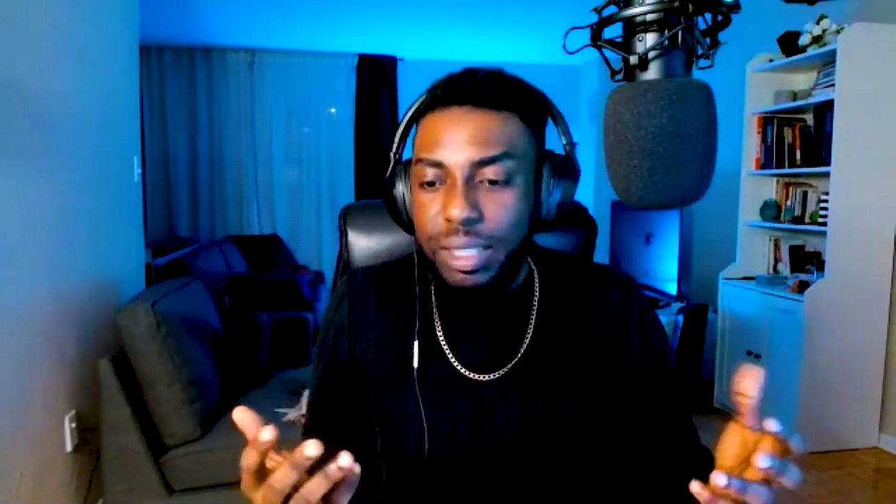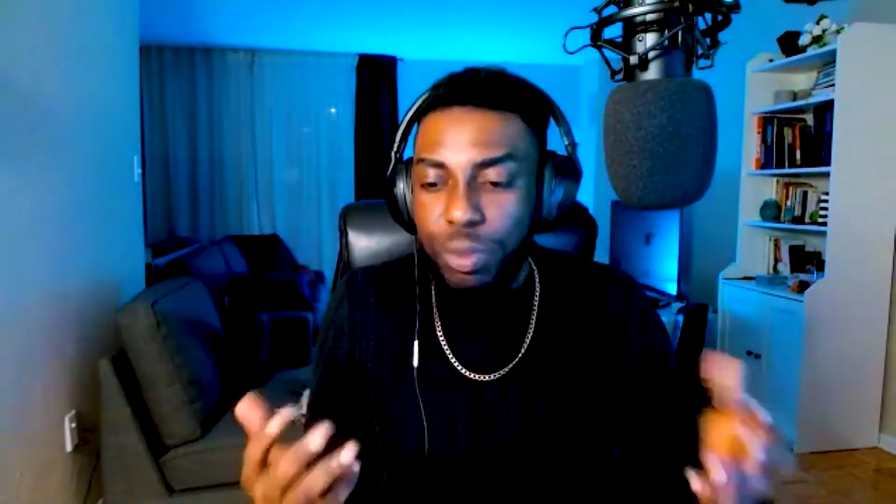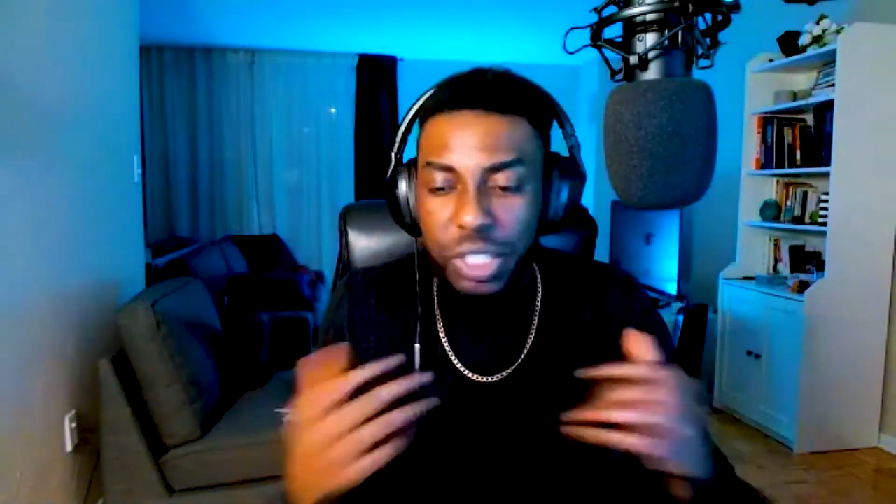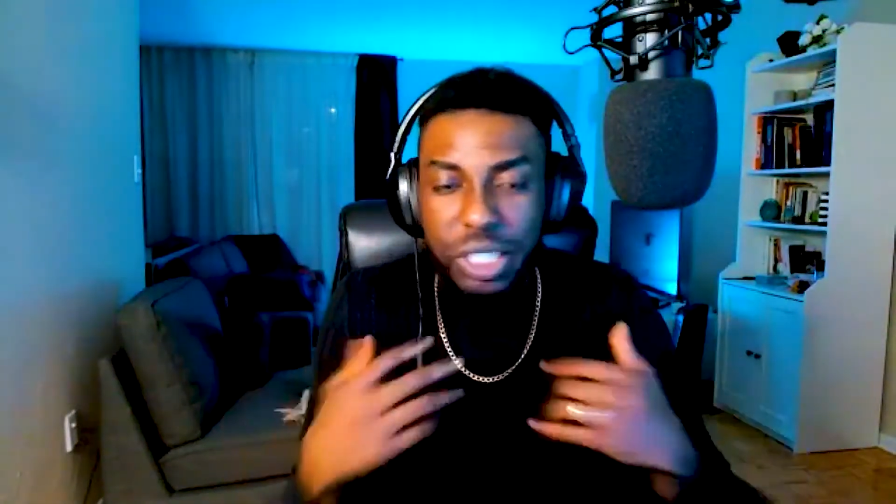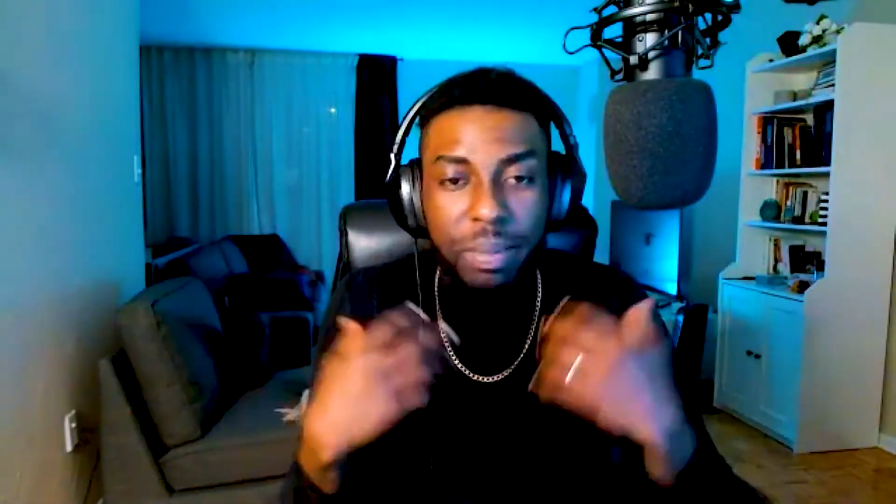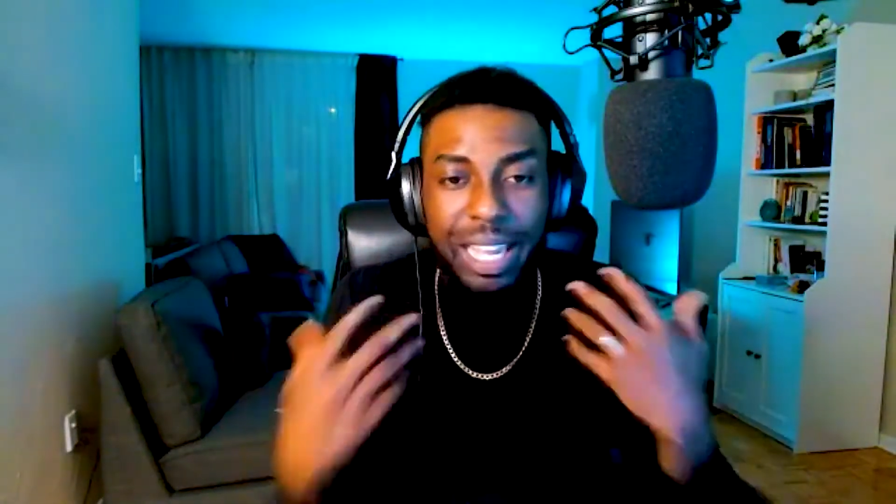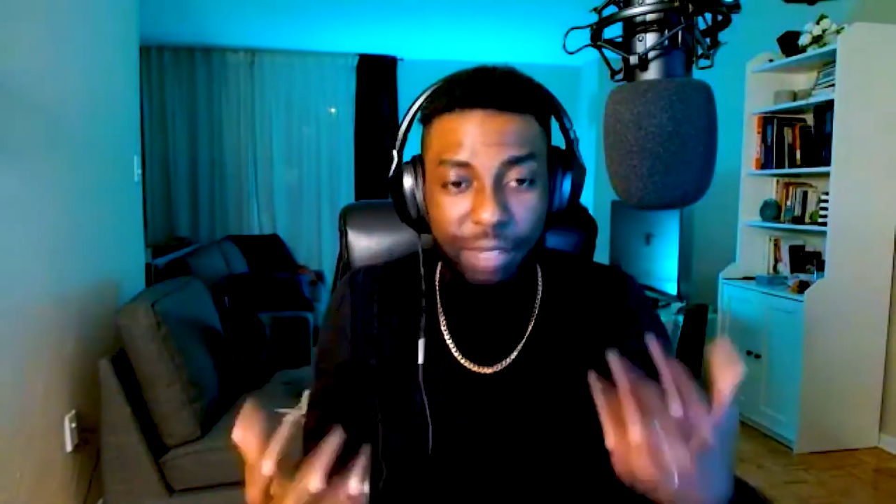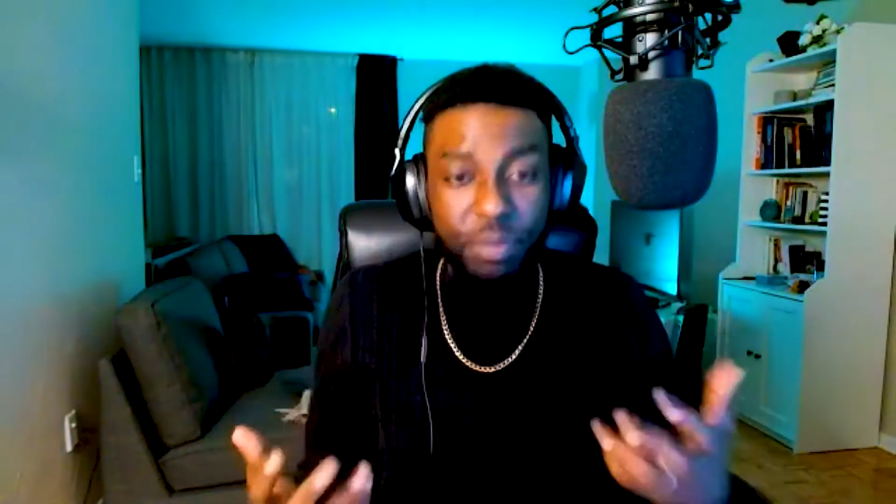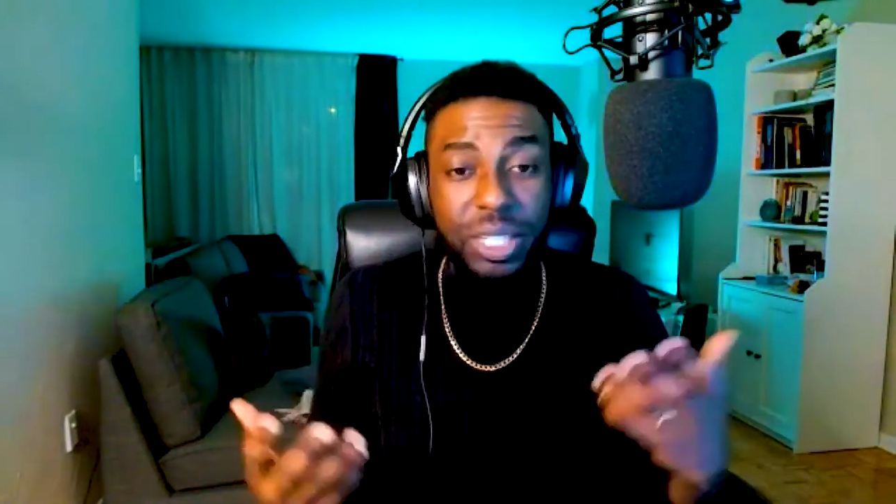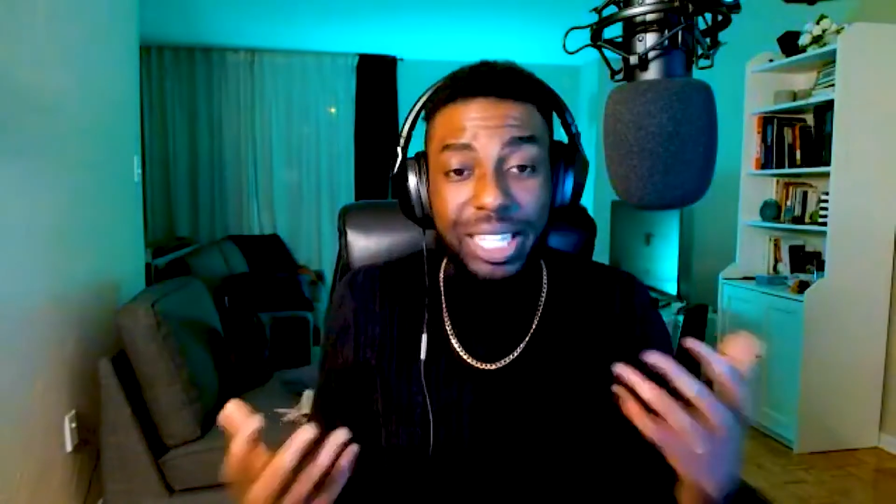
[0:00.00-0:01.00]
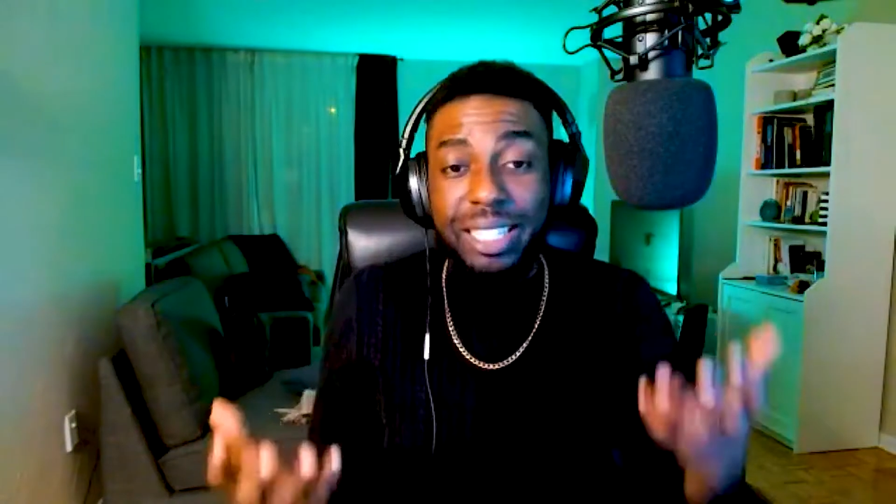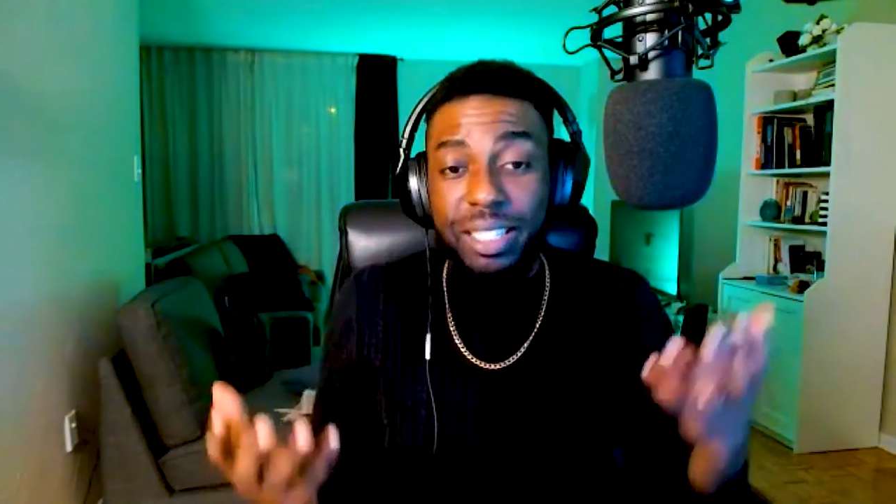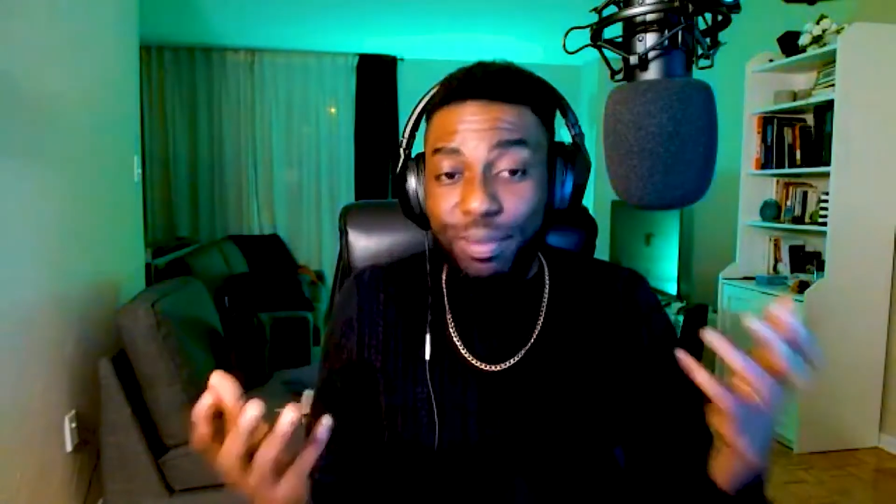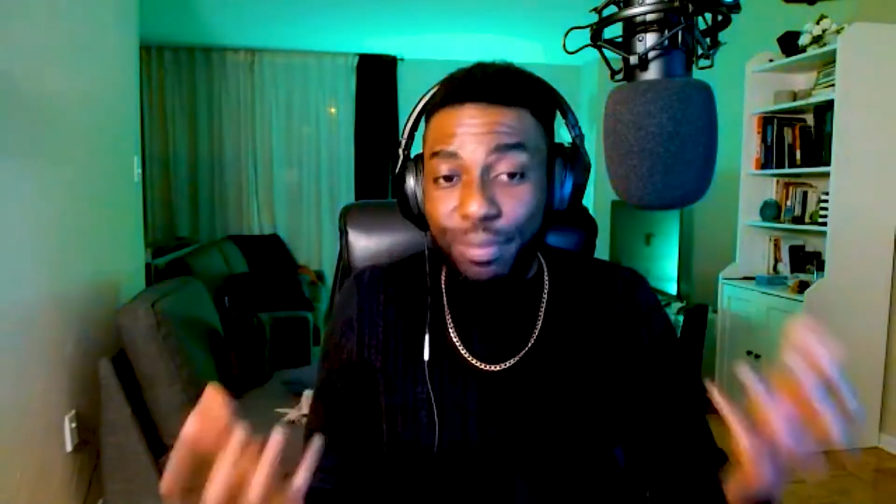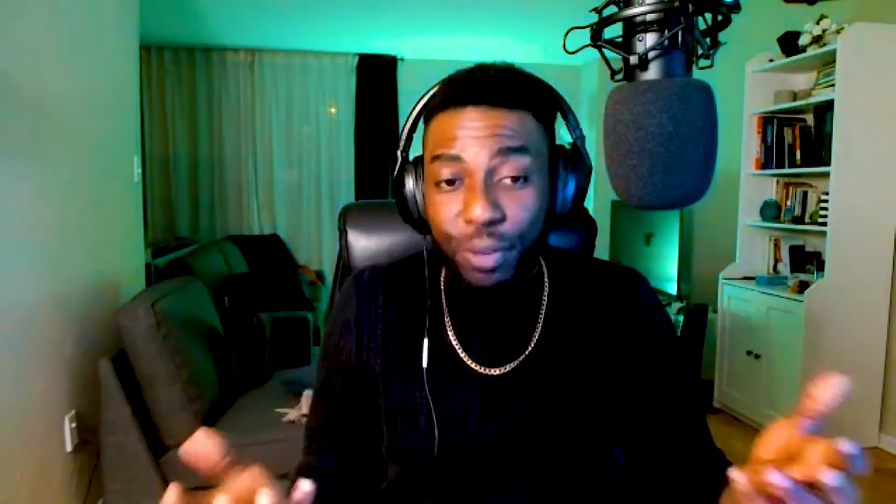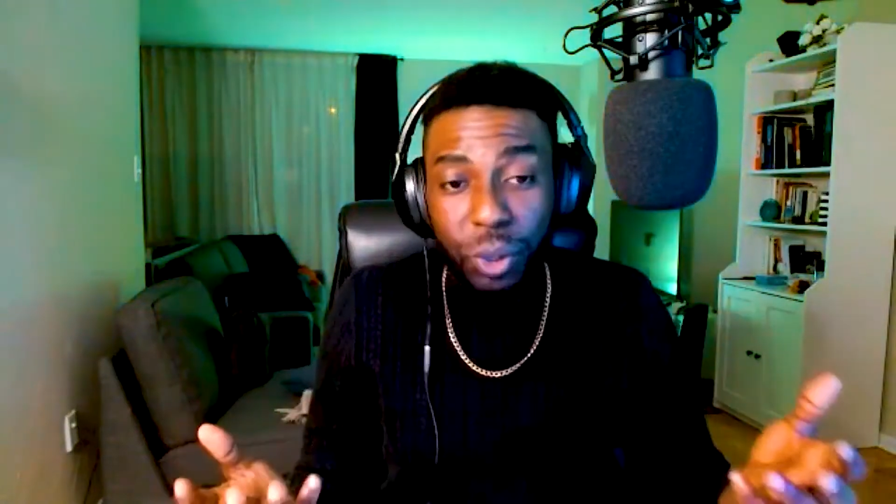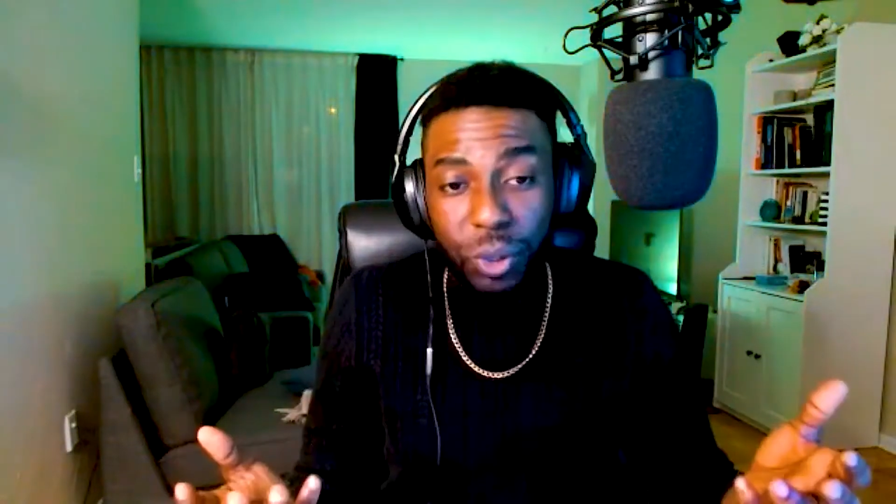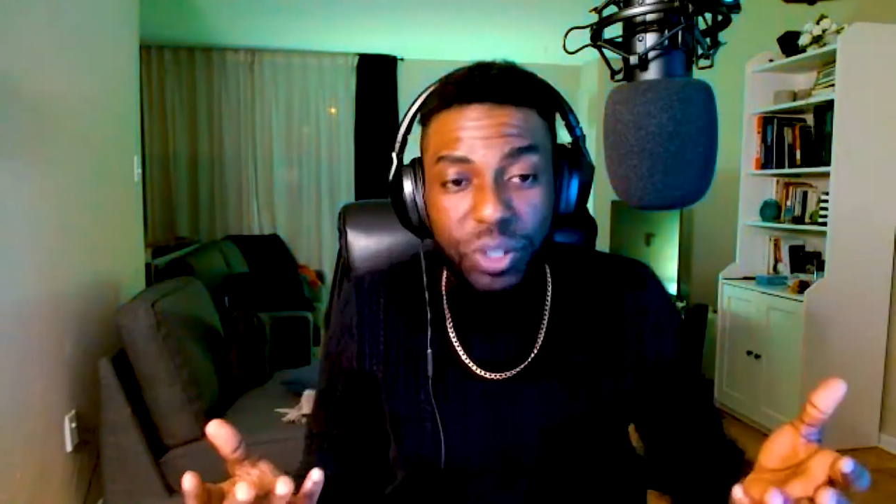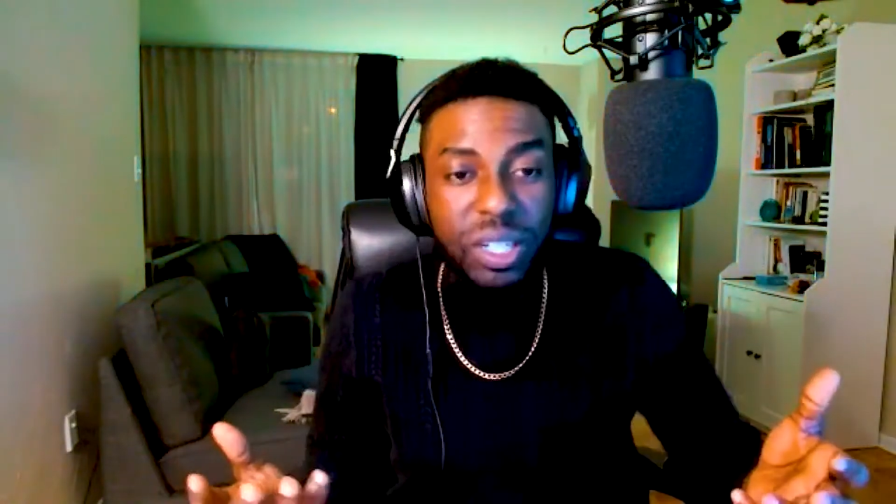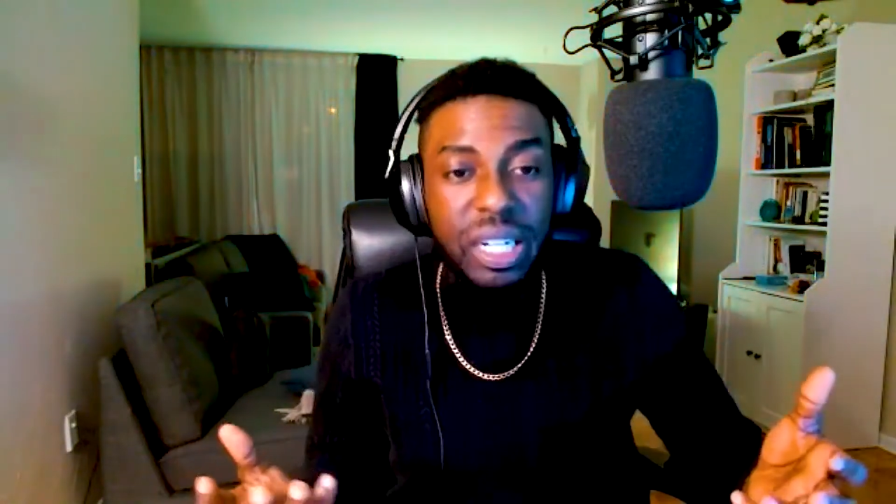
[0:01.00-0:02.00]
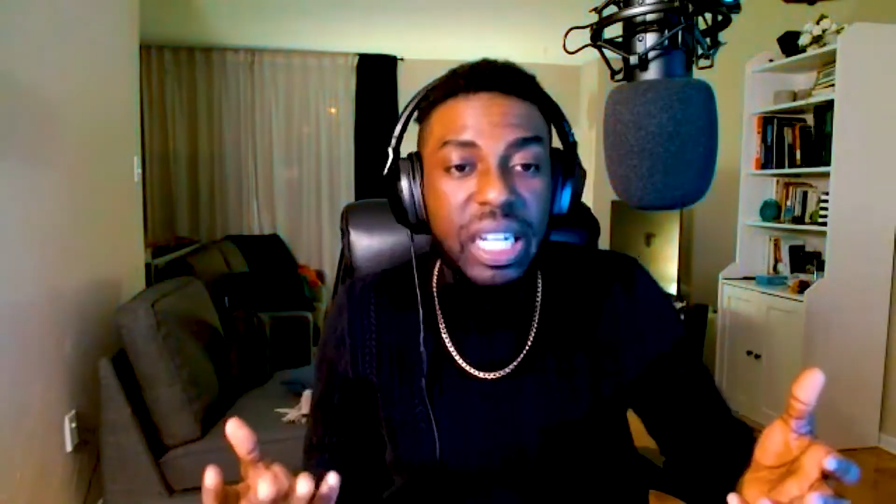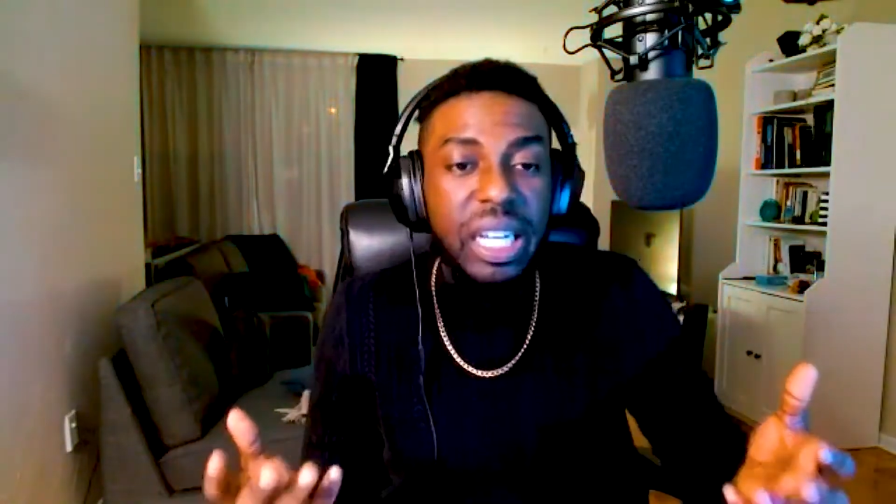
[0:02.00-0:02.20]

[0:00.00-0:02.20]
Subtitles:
which I'm advocating for,